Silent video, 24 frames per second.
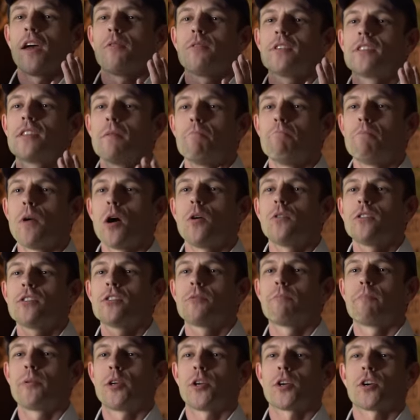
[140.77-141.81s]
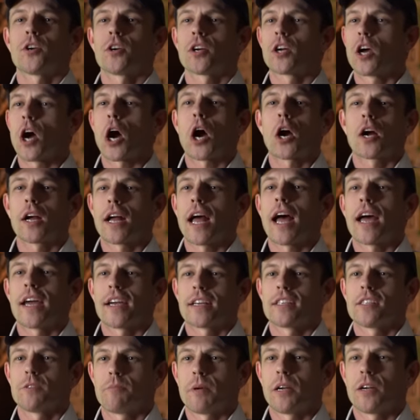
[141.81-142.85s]
It was the most pure car guy
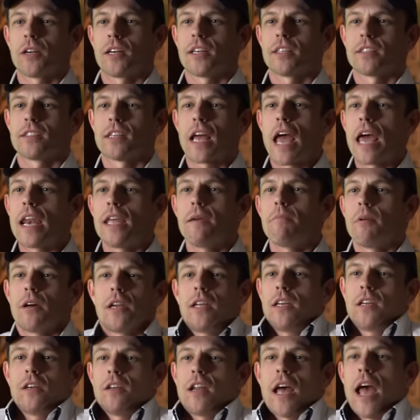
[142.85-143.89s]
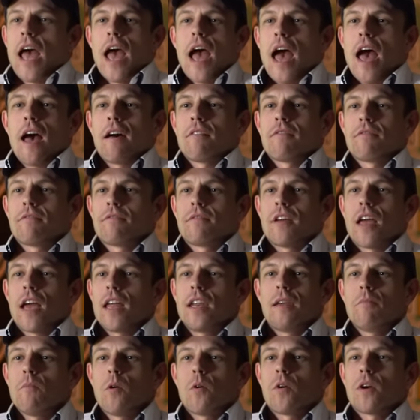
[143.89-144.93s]
experience anybody could have
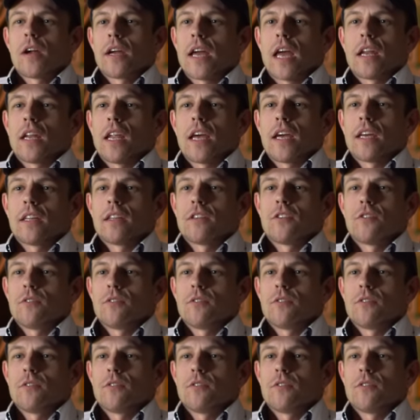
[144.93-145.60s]
anymore, again, like in the